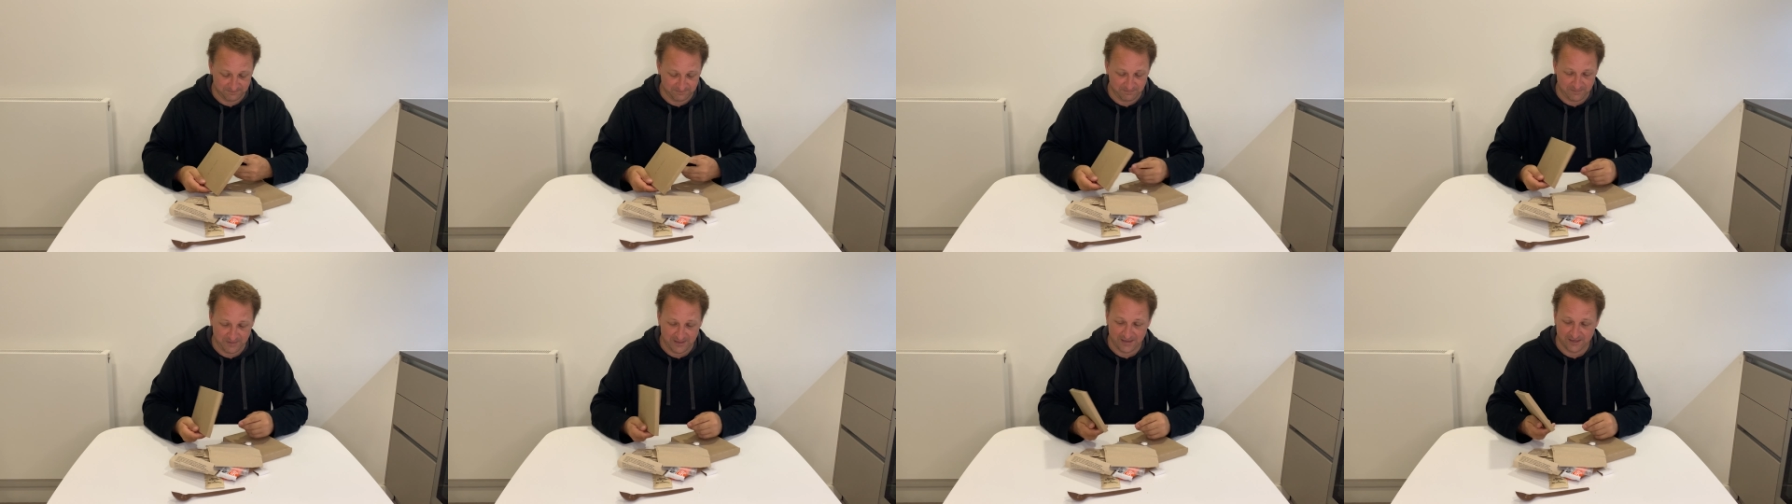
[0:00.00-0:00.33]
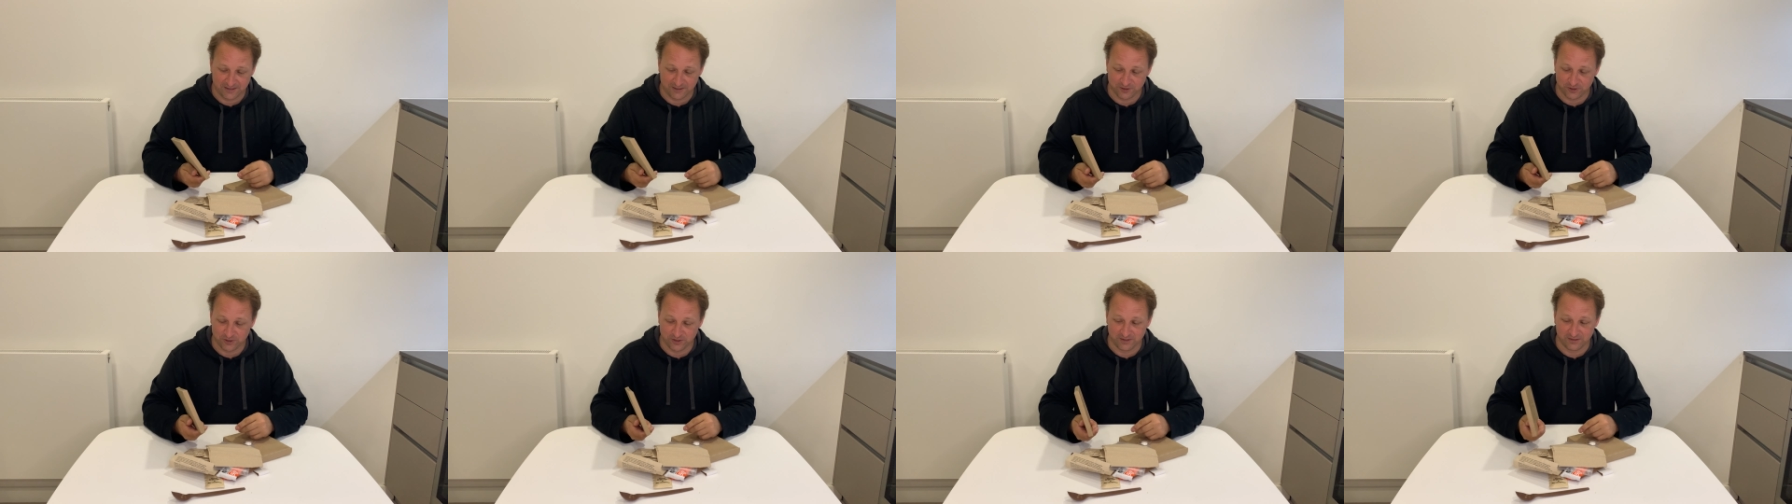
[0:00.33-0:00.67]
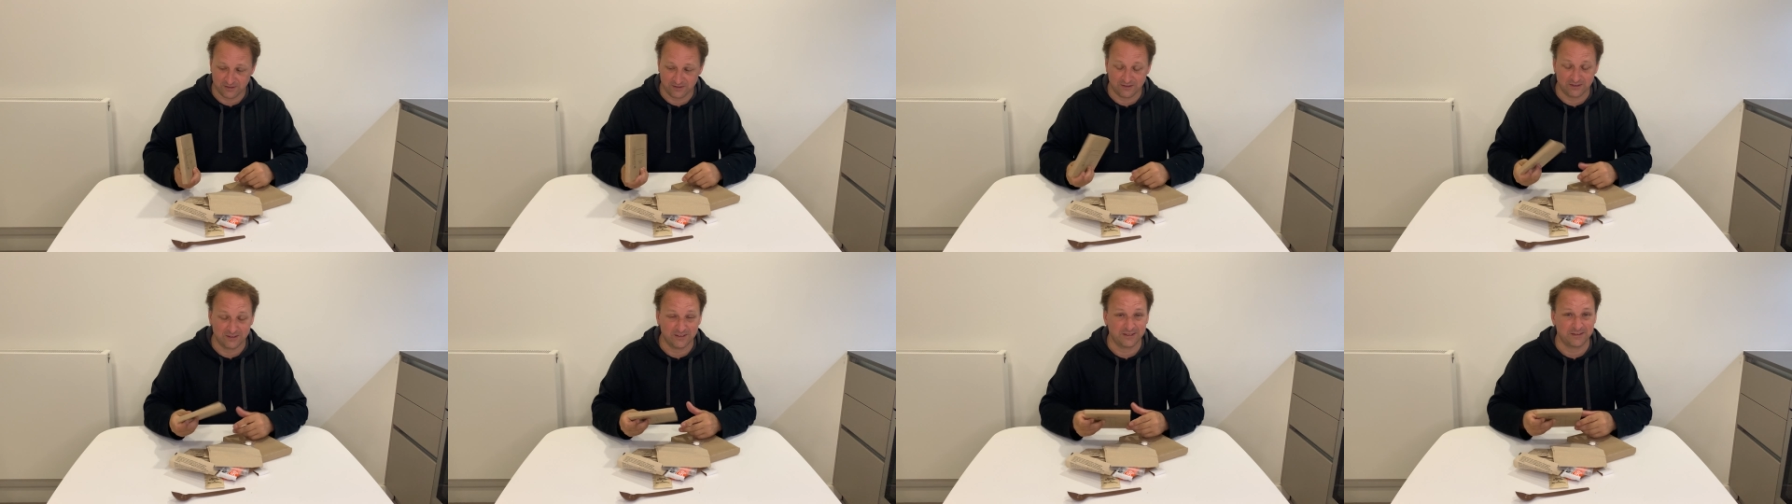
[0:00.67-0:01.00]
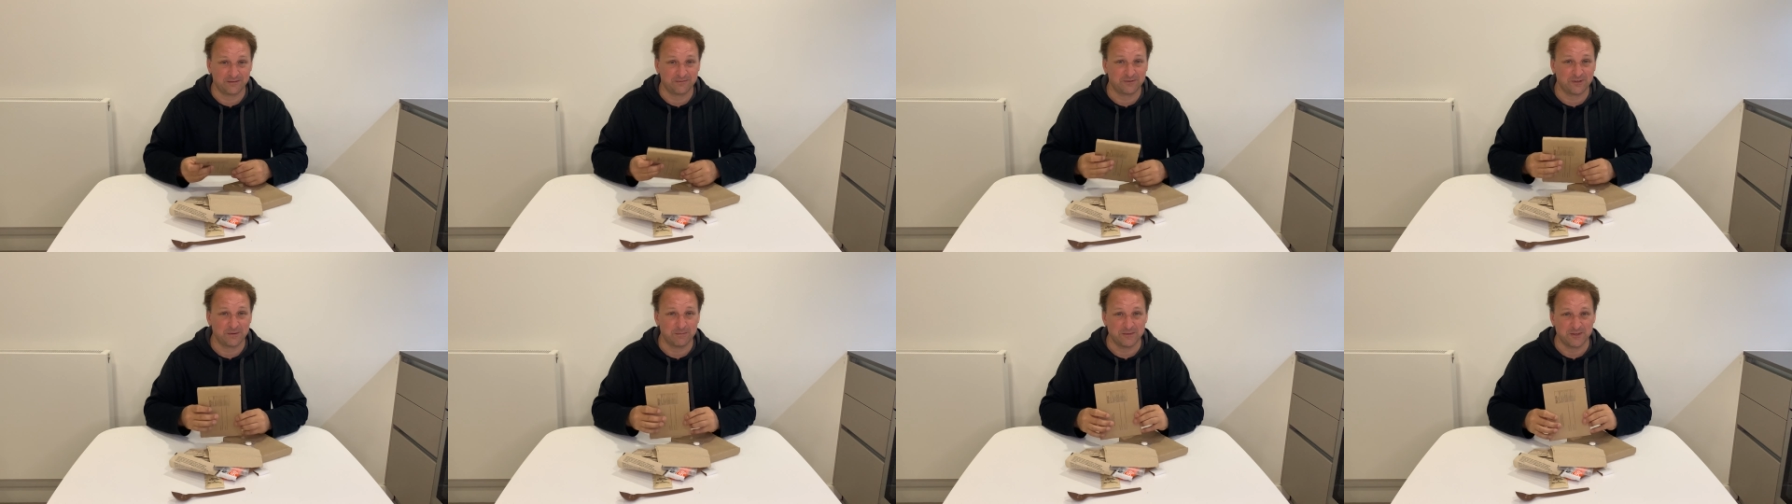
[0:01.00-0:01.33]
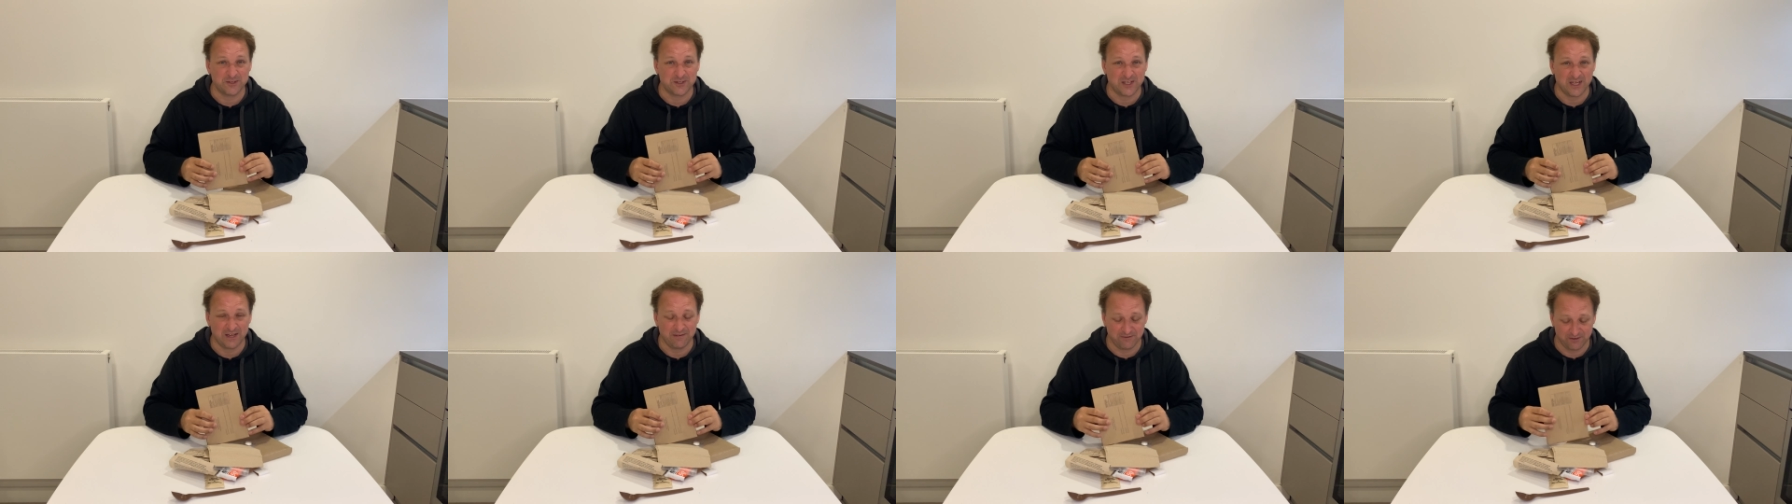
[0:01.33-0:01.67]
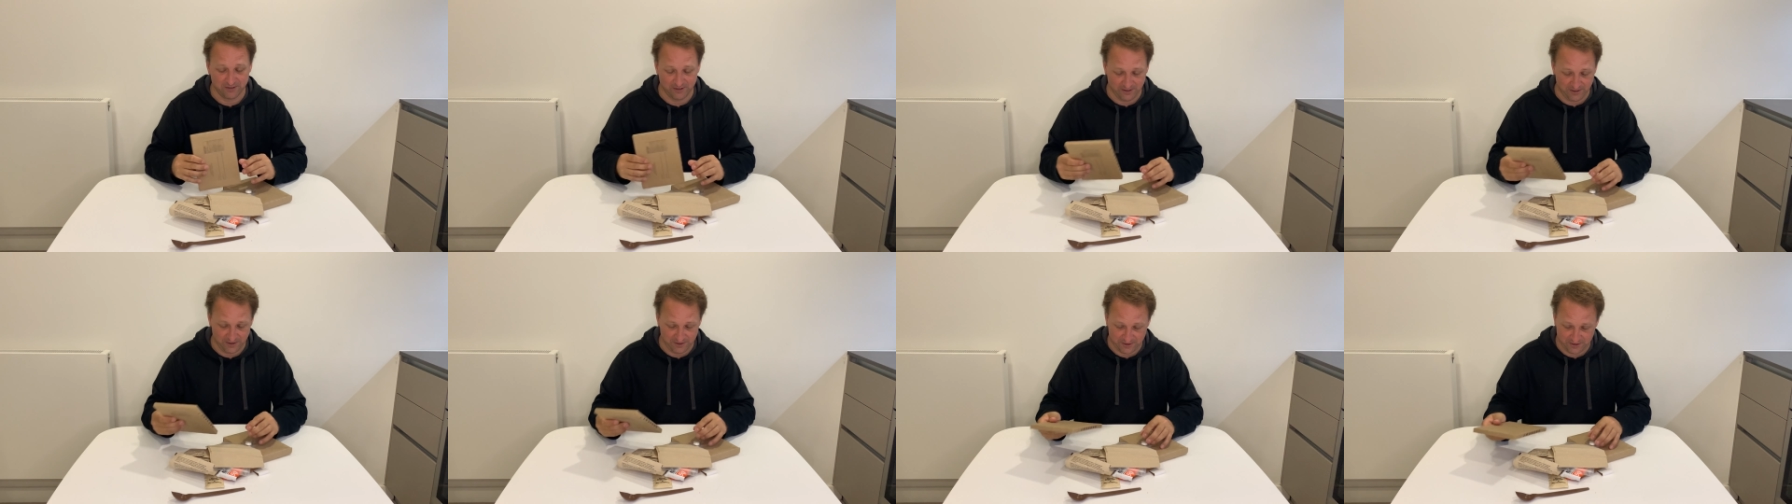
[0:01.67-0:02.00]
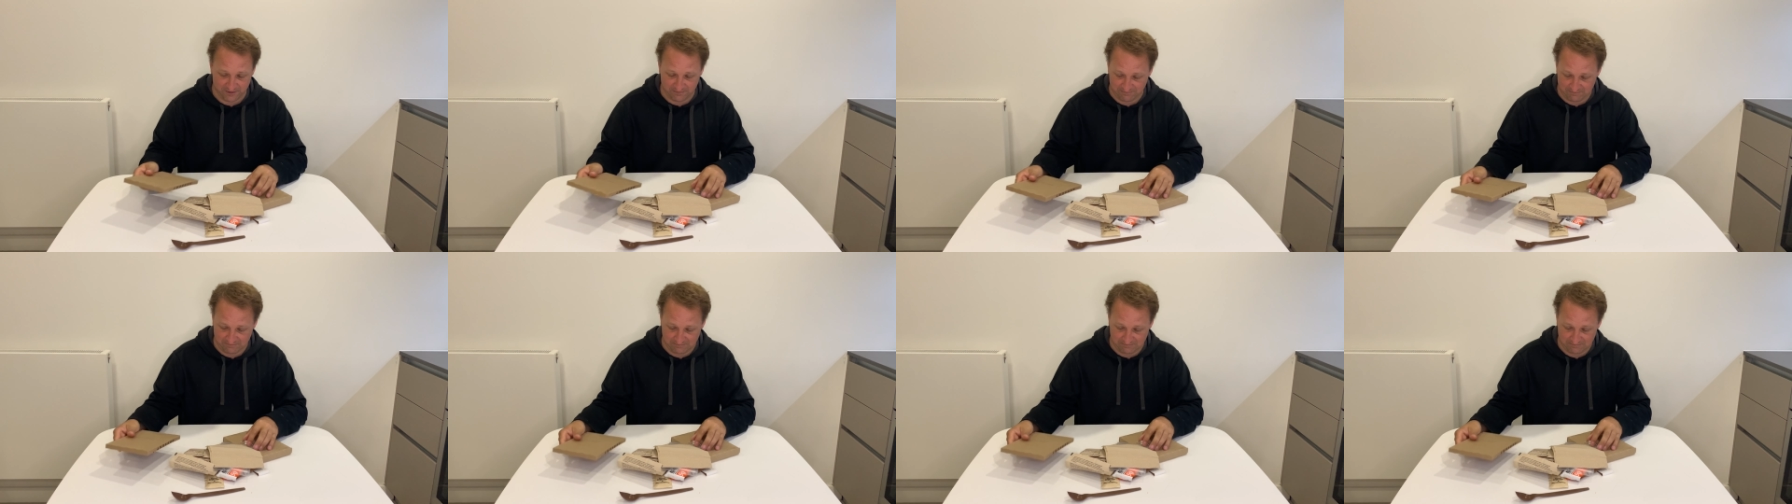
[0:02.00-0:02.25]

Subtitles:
packaging, like from the 70s.